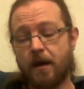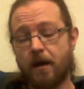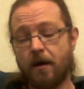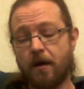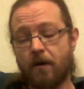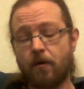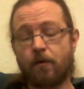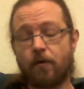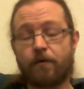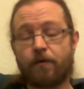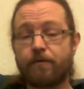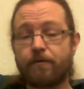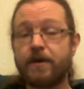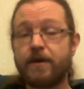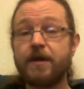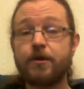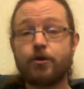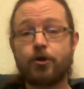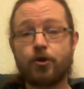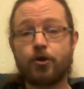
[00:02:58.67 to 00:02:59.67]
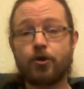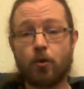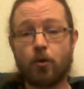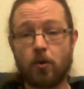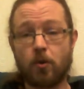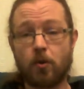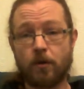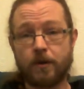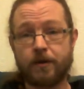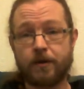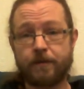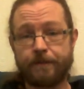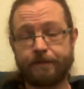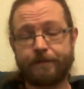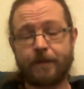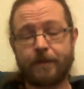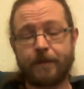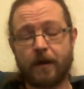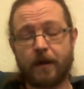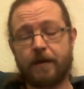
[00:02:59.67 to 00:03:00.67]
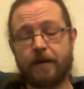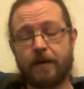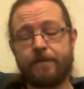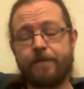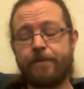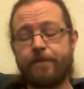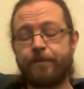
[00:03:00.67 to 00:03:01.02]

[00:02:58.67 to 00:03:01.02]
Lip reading: or 3 shores. Okay,